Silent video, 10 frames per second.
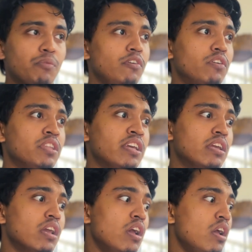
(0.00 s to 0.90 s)
You're thinking
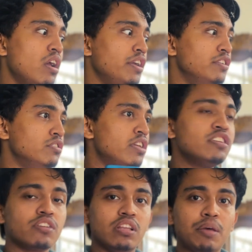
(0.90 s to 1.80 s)

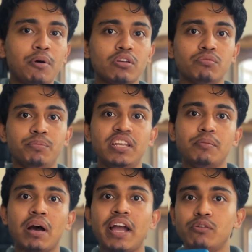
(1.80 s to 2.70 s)
intentionally about meaning
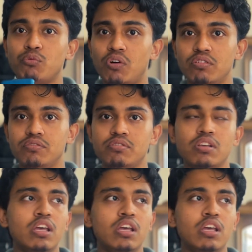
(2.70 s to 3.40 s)
behind words.